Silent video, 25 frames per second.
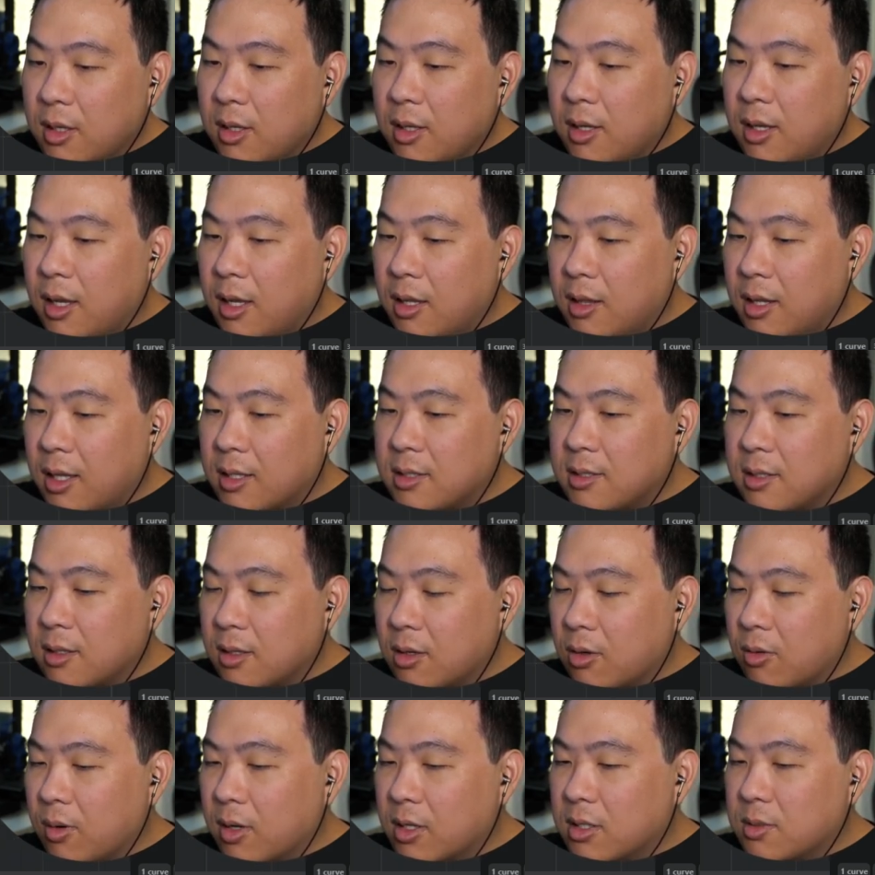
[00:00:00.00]
and that's in the
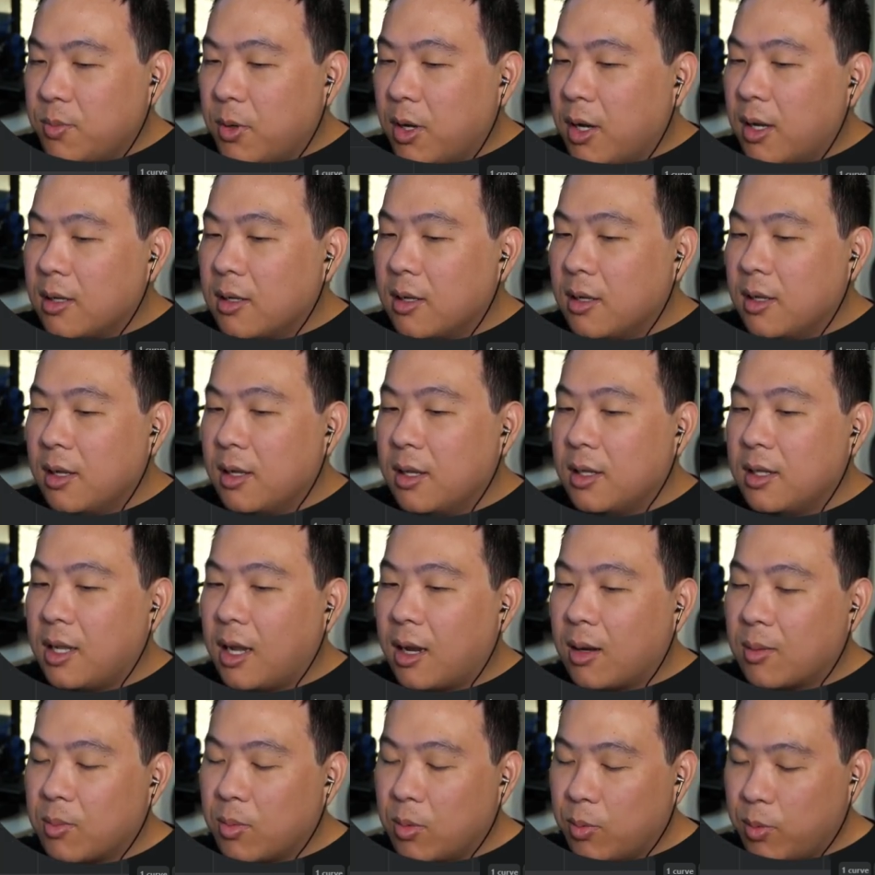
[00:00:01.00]
correct spot.
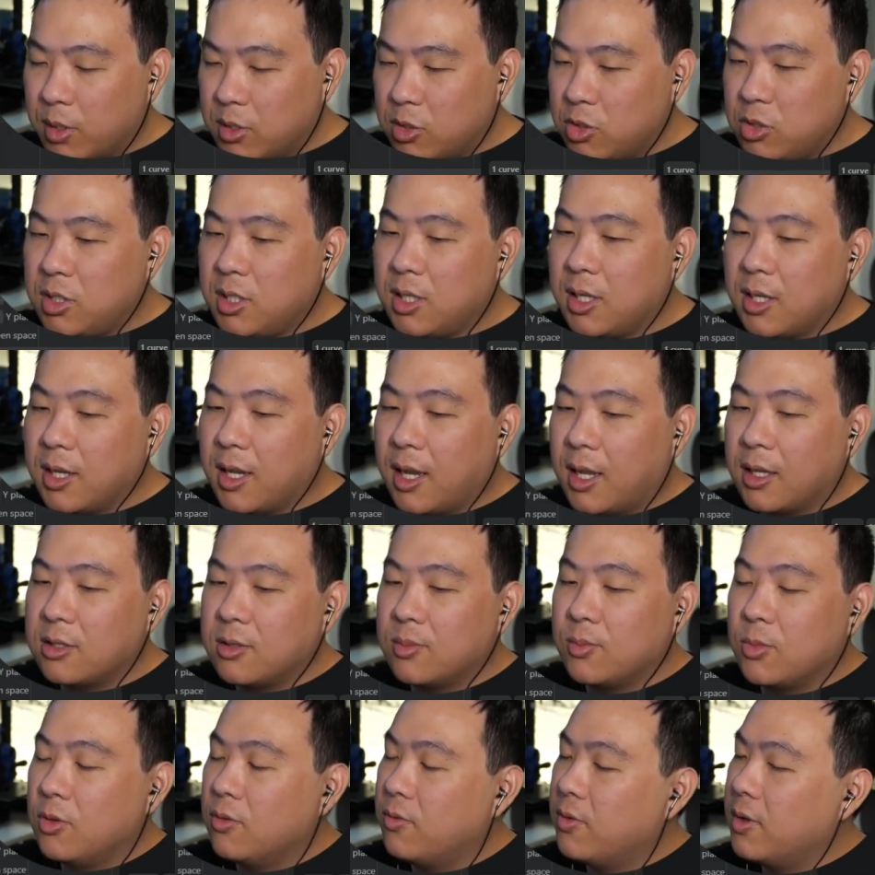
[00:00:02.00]
Now I'm going to press G again
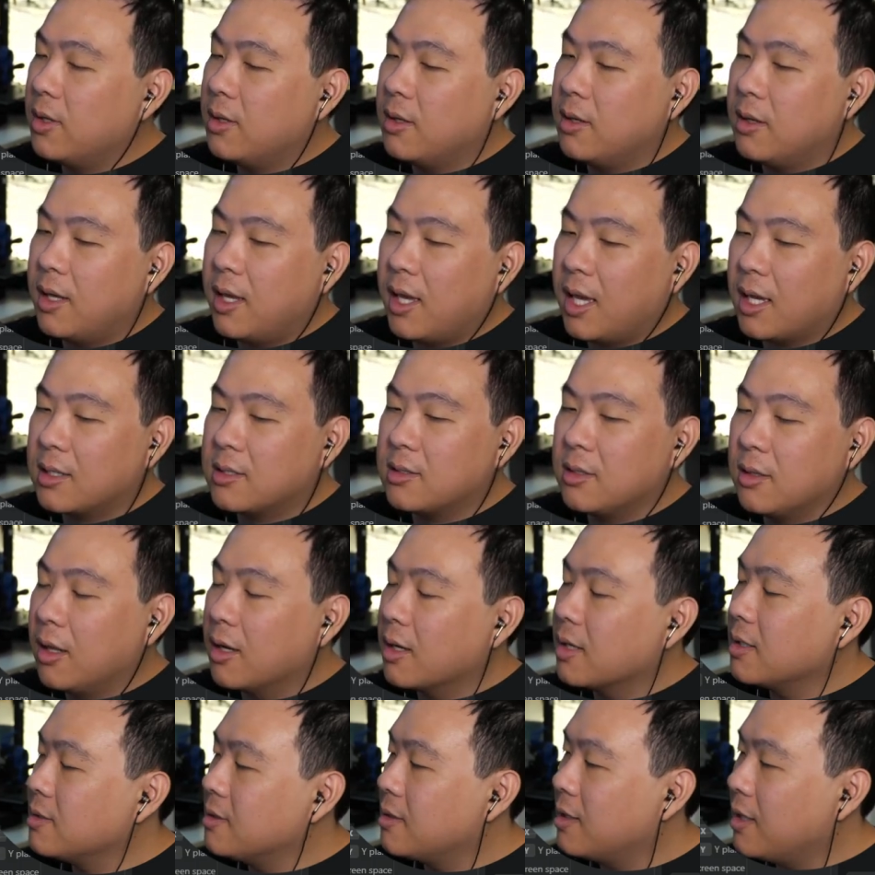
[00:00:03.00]
to move it, X to
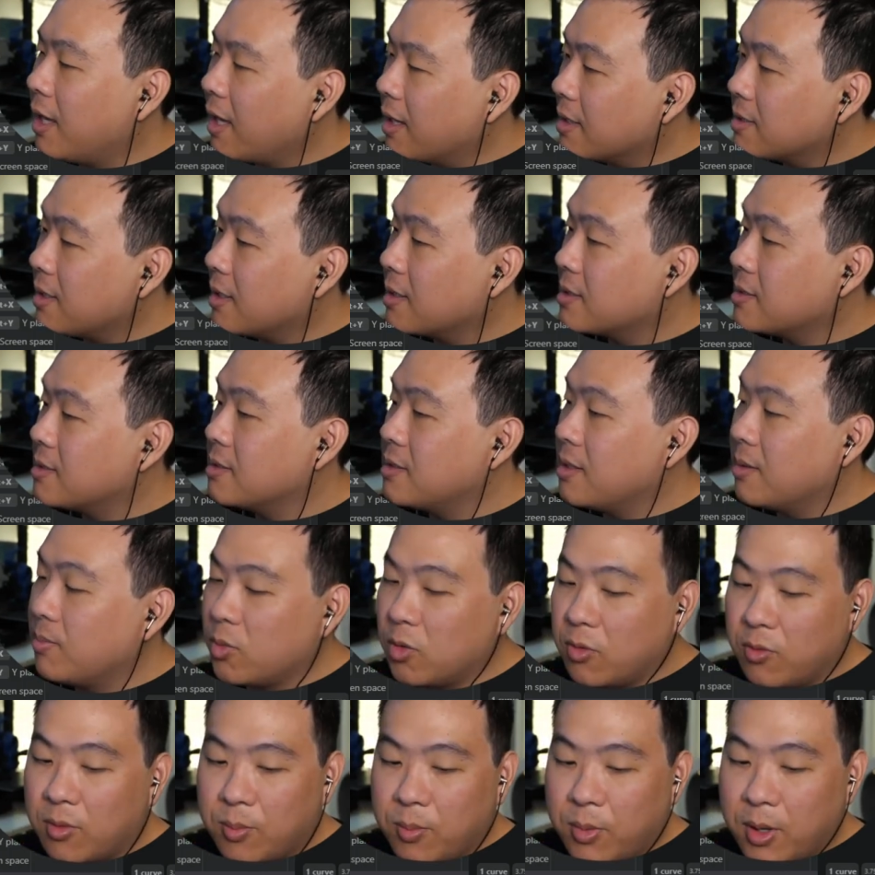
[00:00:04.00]
lock into the X axis, then
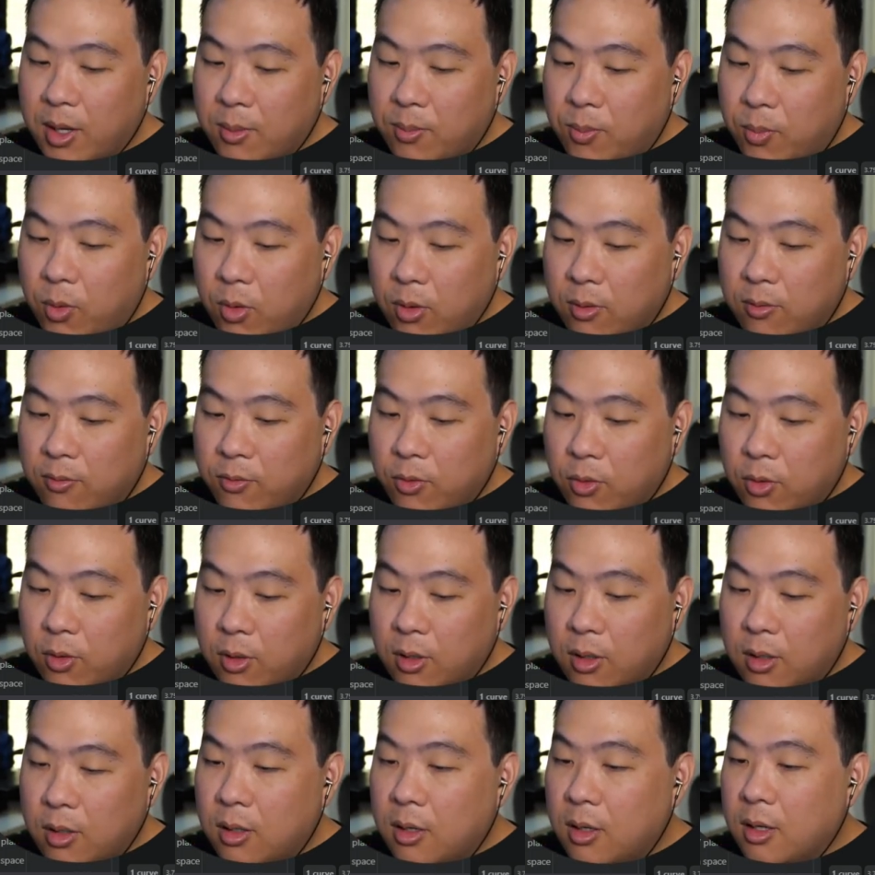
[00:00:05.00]
move it by
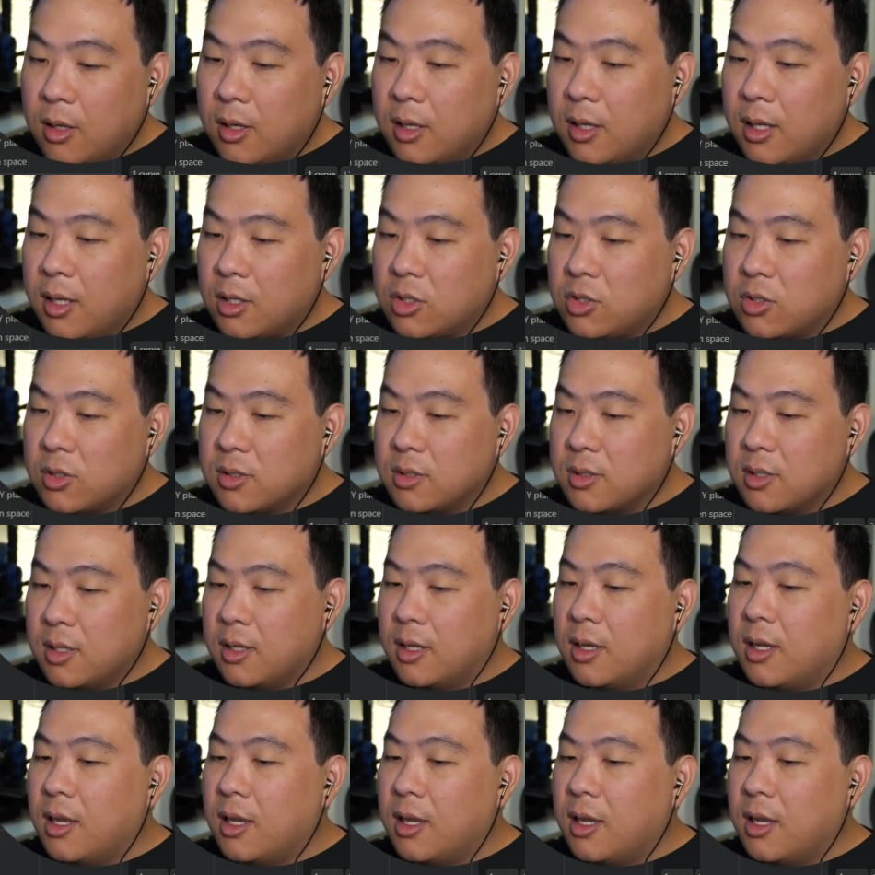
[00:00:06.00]
0.4 inches.